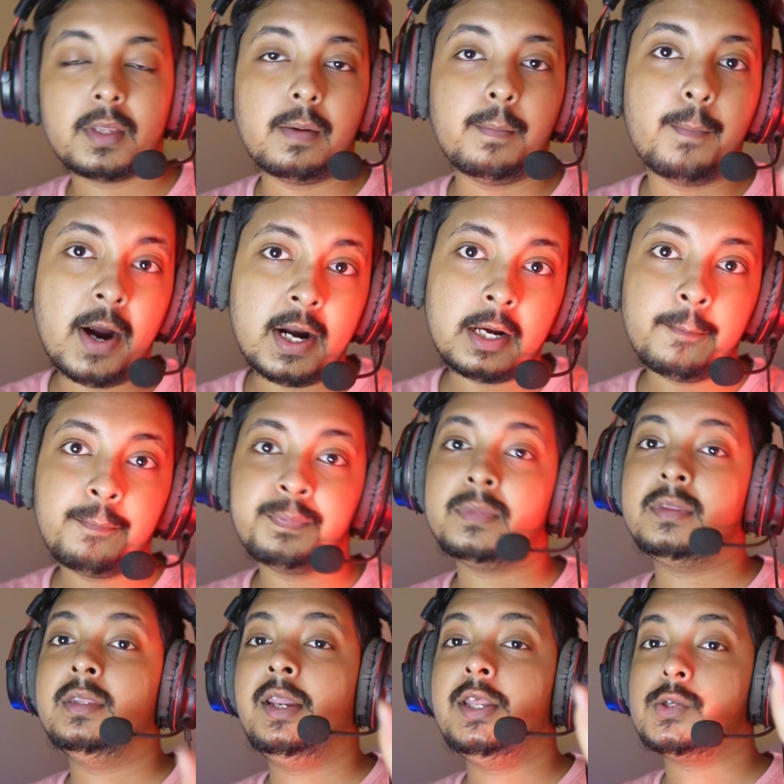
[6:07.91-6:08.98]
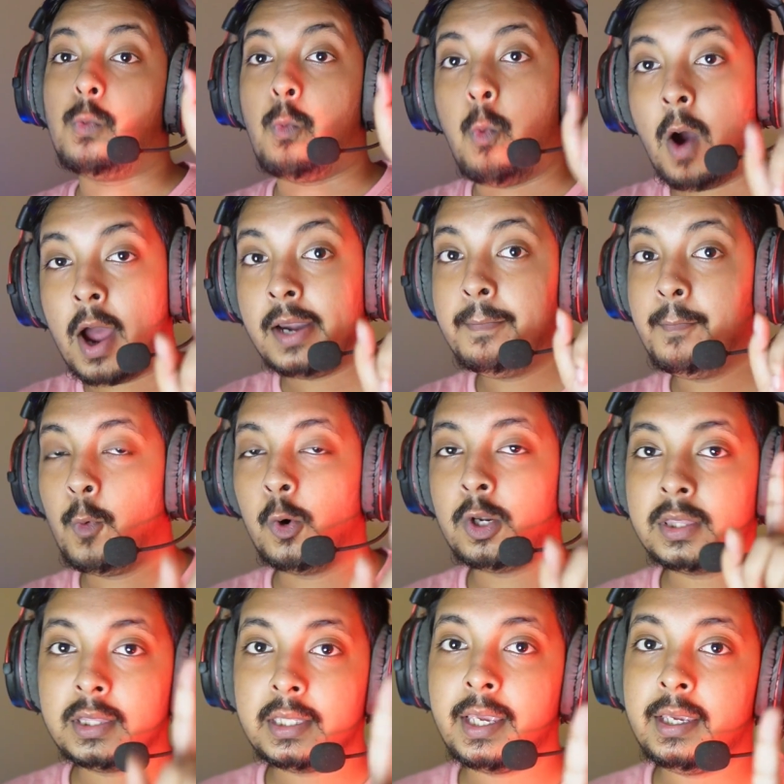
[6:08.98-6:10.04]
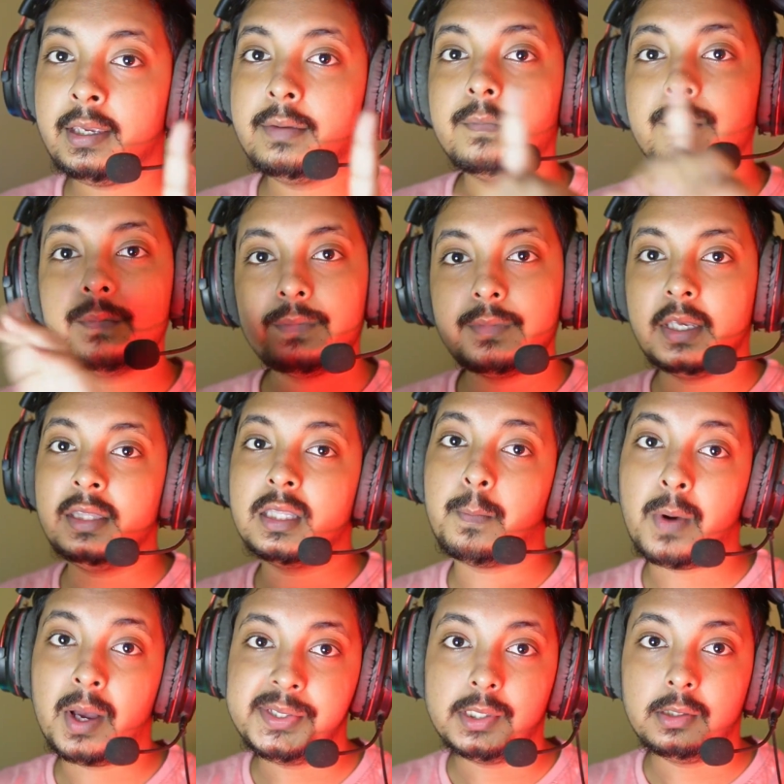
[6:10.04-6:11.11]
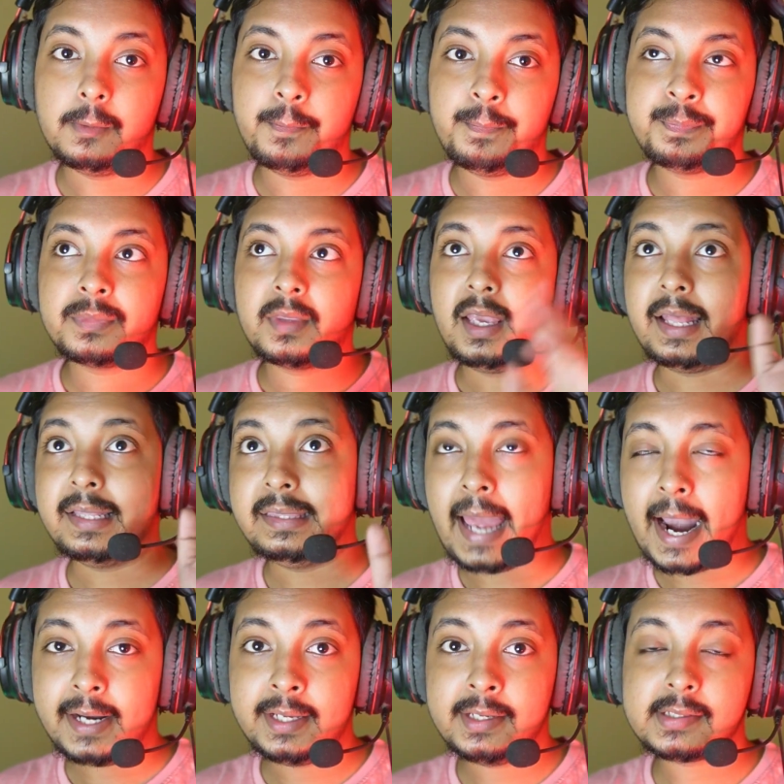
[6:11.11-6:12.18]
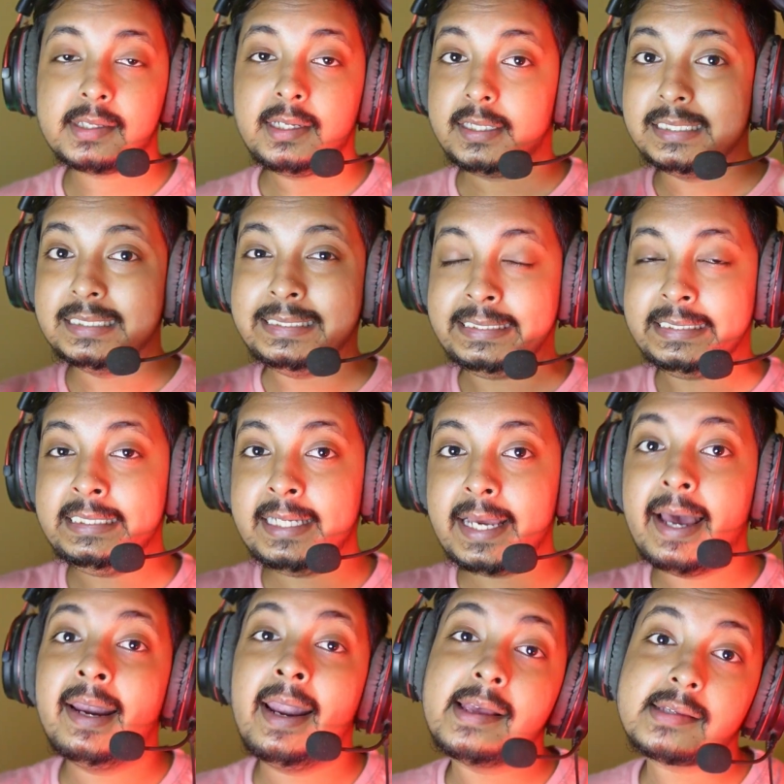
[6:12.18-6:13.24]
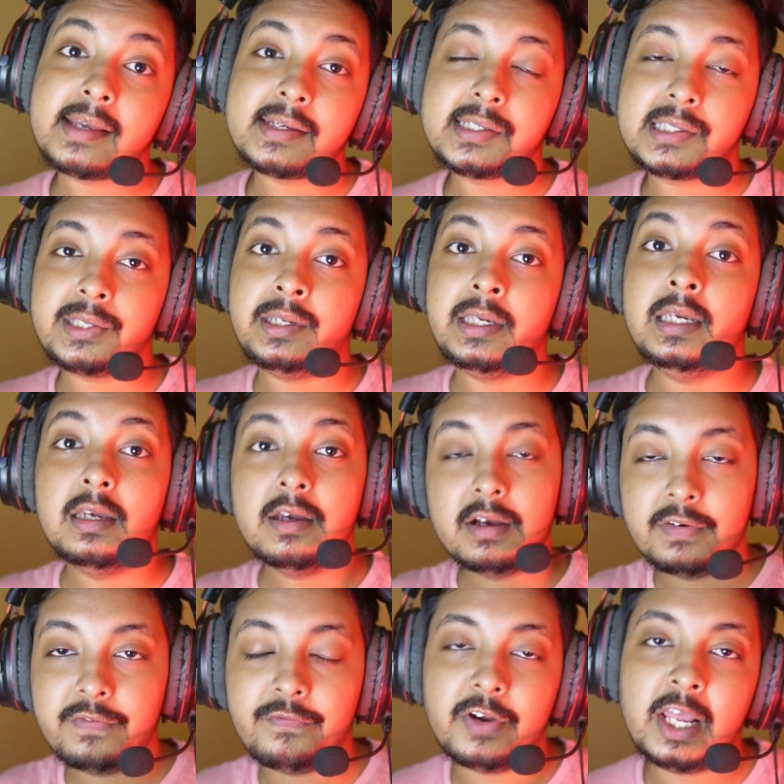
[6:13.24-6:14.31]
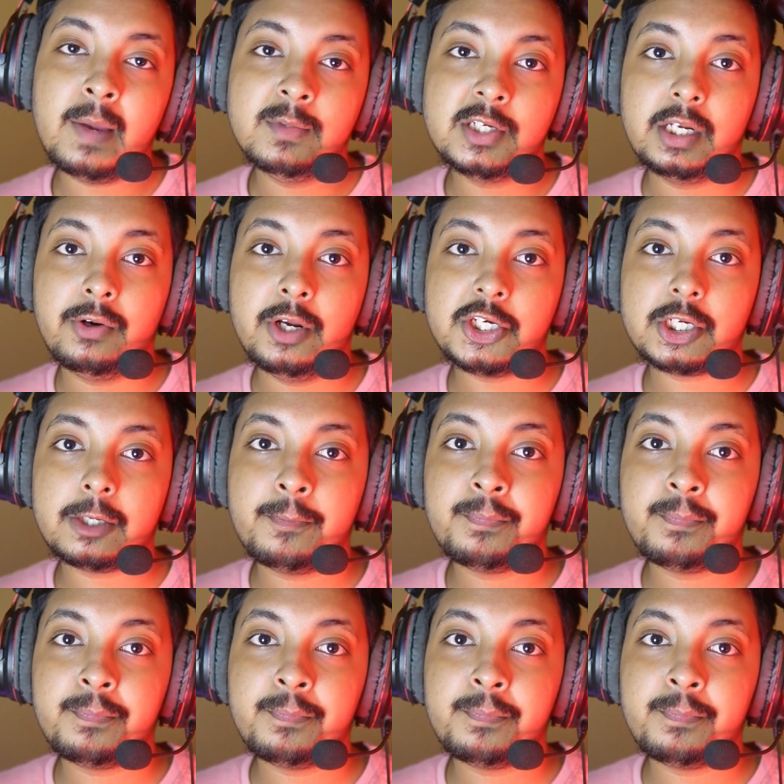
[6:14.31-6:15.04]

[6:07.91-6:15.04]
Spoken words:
But there is one more thing in the puzzle, and that is DLSS 3 frame generation.